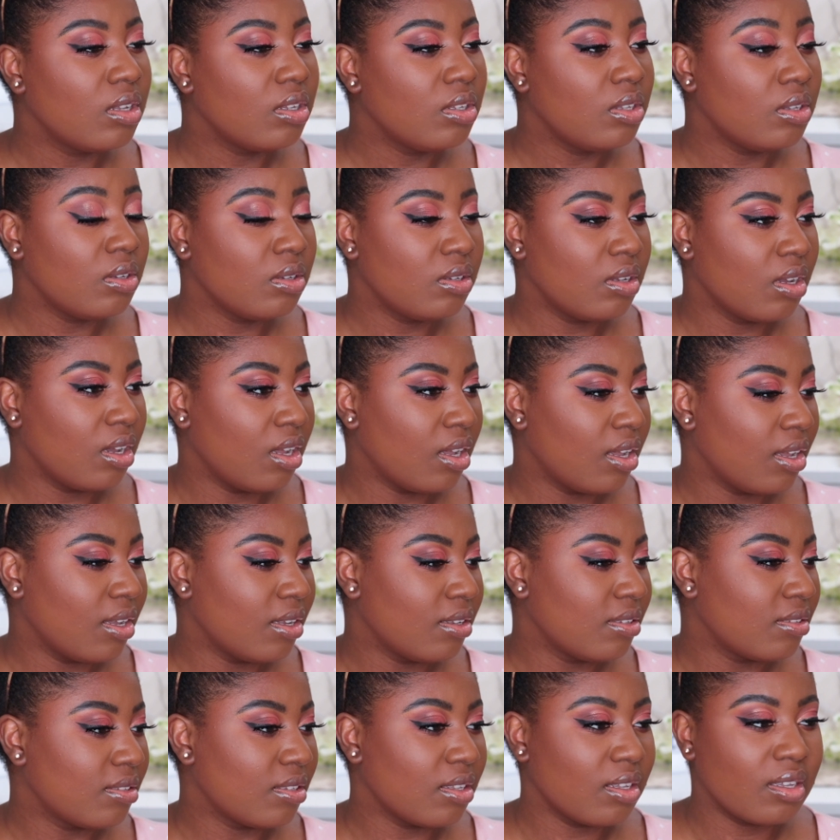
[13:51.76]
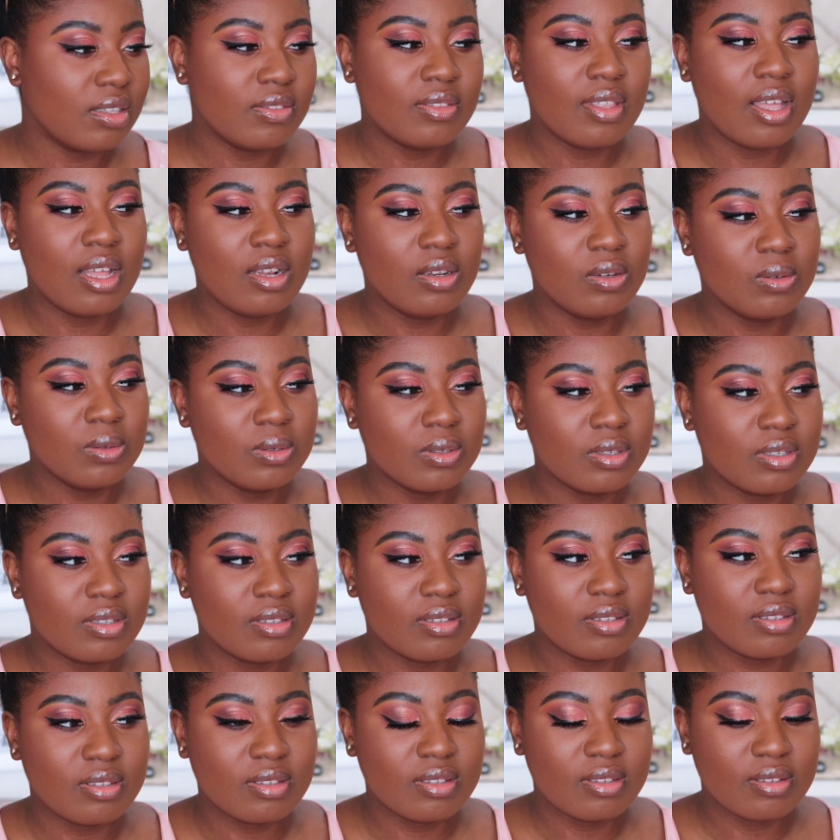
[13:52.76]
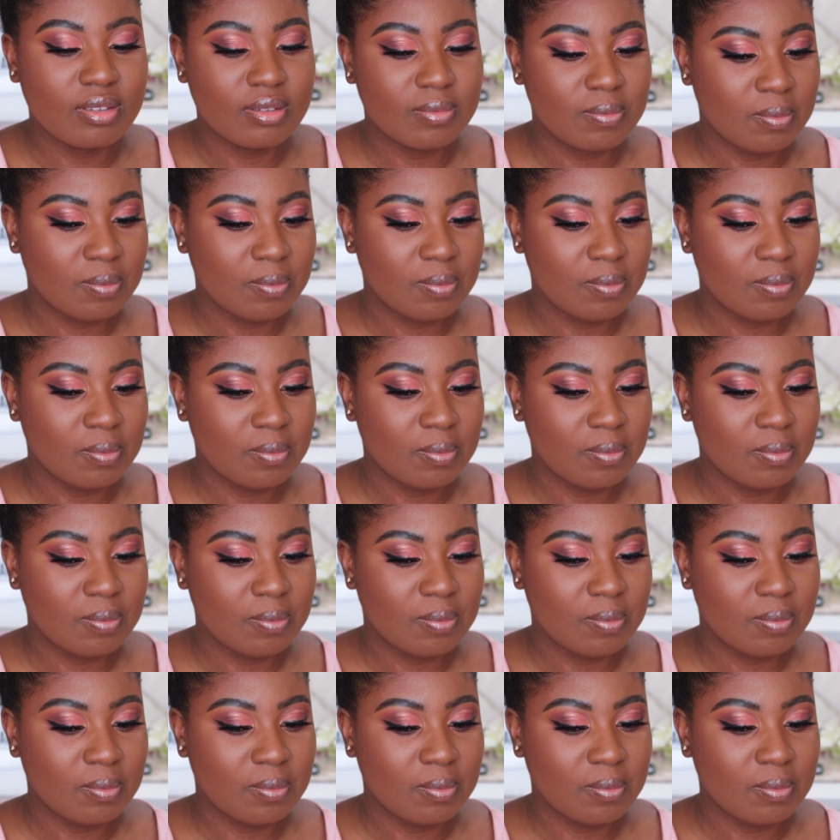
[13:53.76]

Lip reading: You guys, that looks